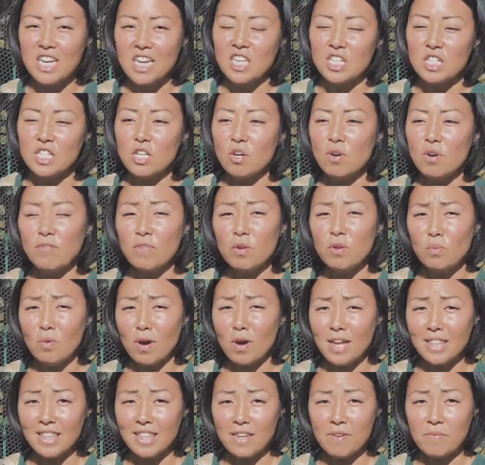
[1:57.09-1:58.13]
So if you
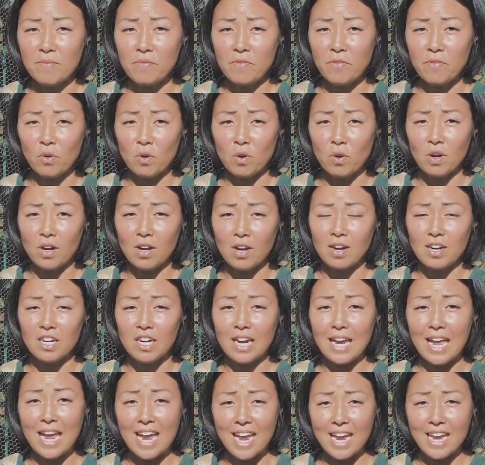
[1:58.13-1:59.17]
want them for
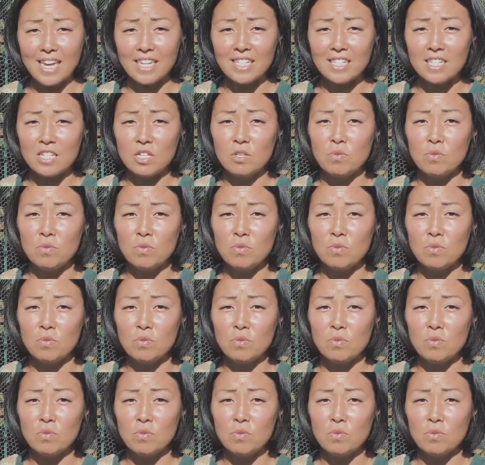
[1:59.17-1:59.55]
eggs,